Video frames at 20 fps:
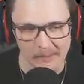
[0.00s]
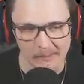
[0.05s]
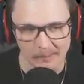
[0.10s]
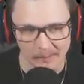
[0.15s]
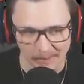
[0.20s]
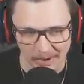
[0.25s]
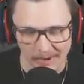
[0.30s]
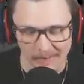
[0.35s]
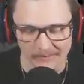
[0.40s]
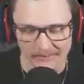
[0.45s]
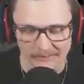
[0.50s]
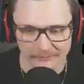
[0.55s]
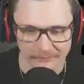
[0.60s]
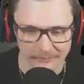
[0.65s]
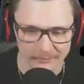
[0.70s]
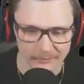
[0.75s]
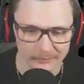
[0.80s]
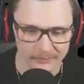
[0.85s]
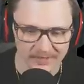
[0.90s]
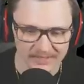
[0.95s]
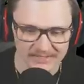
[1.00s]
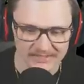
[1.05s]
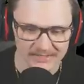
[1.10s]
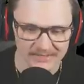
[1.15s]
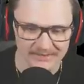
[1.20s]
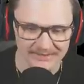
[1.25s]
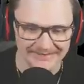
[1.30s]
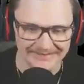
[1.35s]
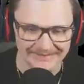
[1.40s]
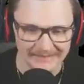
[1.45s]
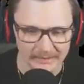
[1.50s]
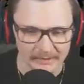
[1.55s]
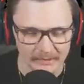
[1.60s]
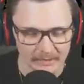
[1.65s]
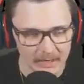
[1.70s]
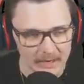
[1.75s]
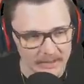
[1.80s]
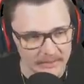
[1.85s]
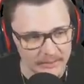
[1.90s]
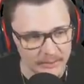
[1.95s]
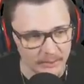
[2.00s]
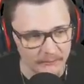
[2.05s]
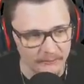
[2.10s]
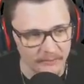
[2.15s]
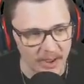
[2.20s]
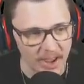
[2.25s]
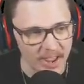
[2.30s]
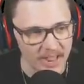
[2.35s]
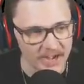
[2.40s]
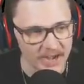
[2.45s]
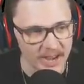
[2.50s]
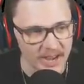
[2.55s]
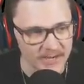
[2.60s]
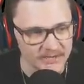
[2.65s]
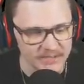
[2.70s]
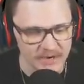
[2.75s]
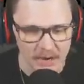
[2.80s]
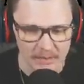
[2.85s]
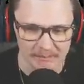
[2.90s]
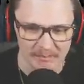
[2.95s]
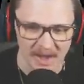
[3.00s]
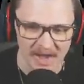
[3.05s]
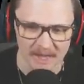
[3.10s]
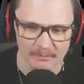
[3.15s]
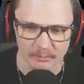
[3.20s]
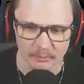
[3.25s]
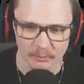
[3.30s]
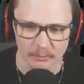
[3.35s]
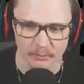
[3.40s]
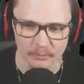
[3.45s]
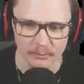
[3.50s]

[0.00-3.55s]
probably for the rest of the year the fat ass babe ruth